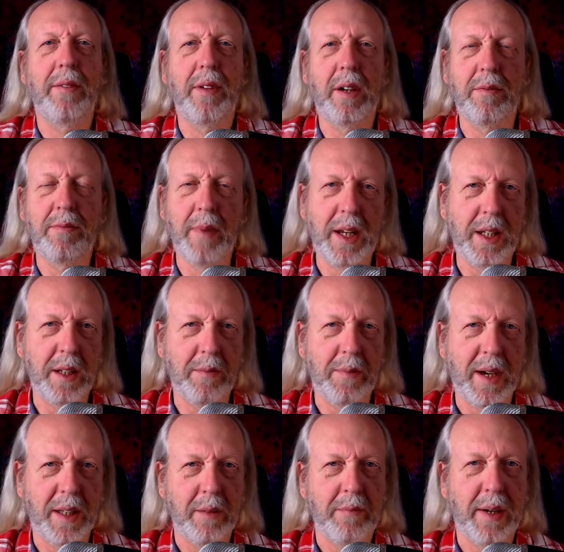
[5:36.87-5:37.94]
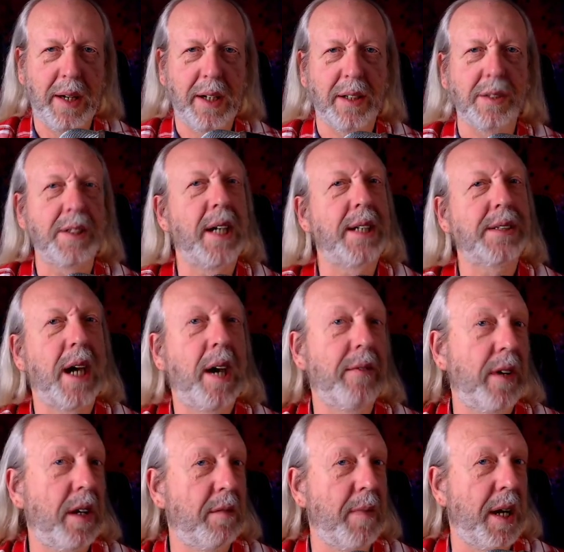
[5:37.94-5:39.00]
Do I have enough money to pay the bills?
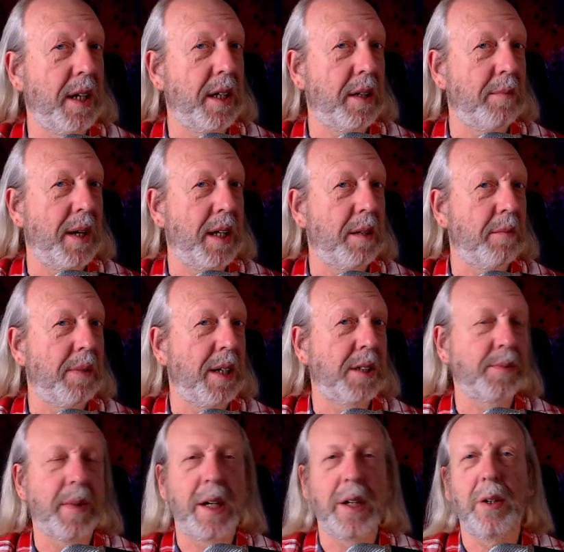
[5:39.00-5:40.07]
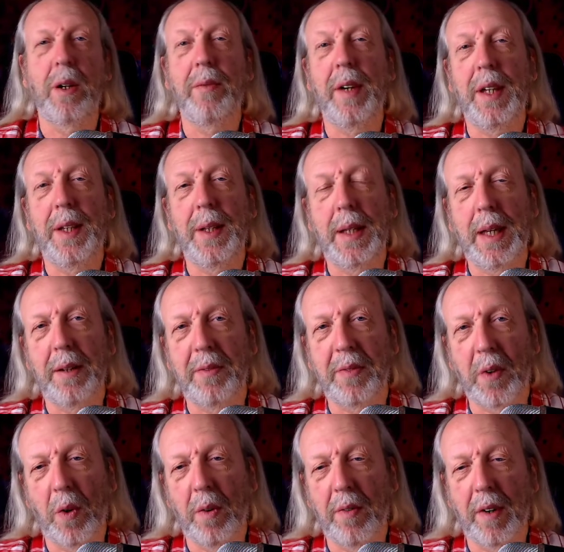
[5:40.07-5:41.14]
Yes, I have enough money to pay the bills, but I don't have
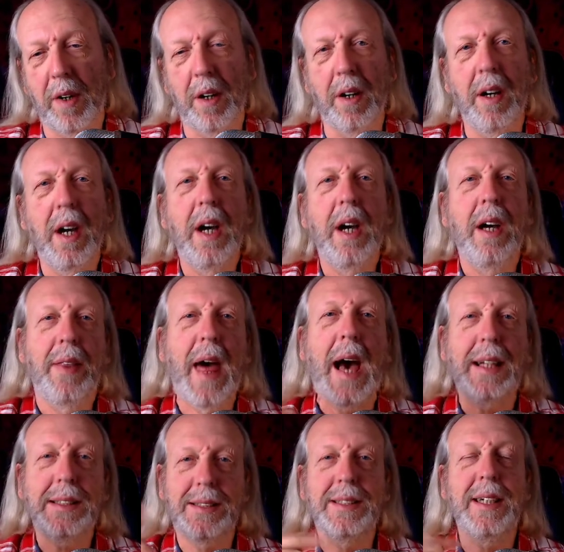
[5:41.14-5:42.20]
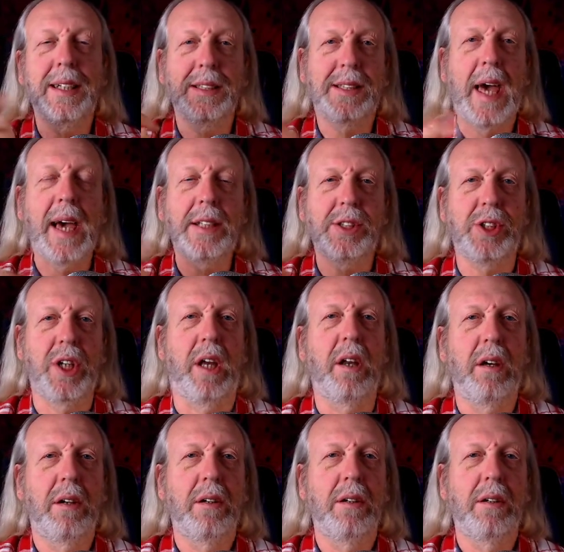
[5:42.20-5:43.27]
anything left over. That's the
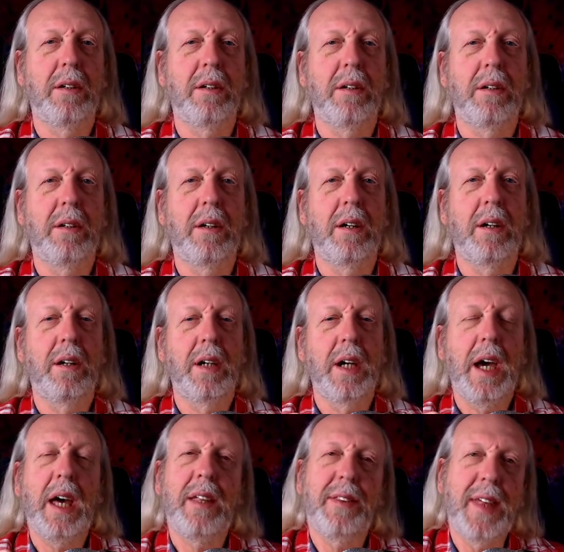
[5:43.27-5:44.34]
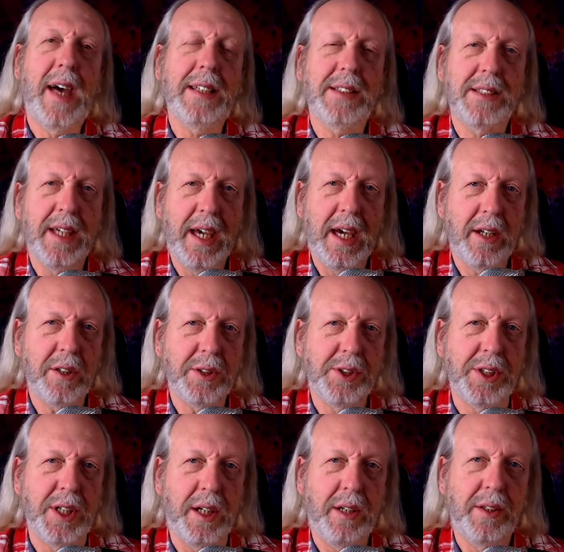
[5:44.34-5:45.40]
intention. And that's the
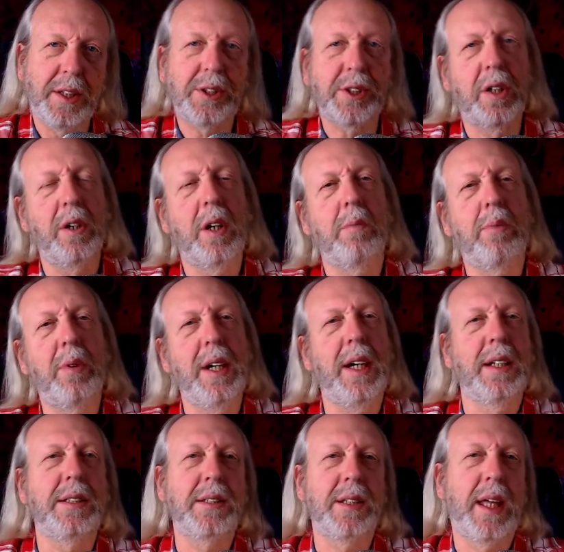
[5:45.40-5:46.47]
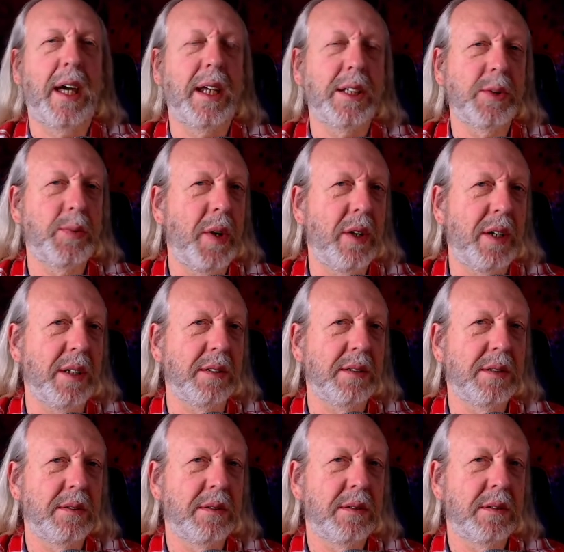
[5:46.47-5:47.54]
energy that you're going to bring into that
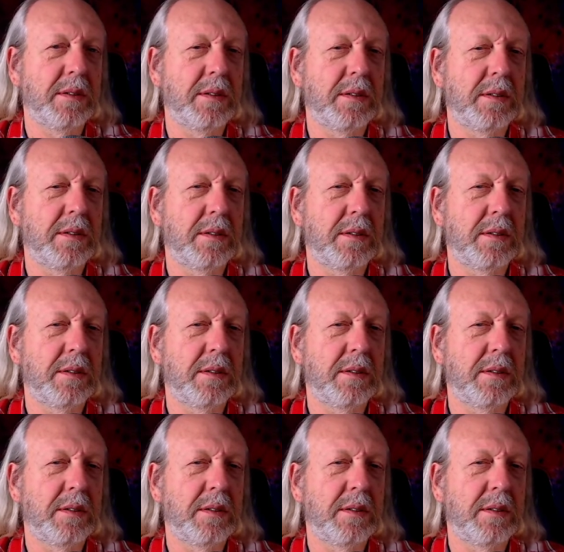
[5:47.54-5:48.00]
experience.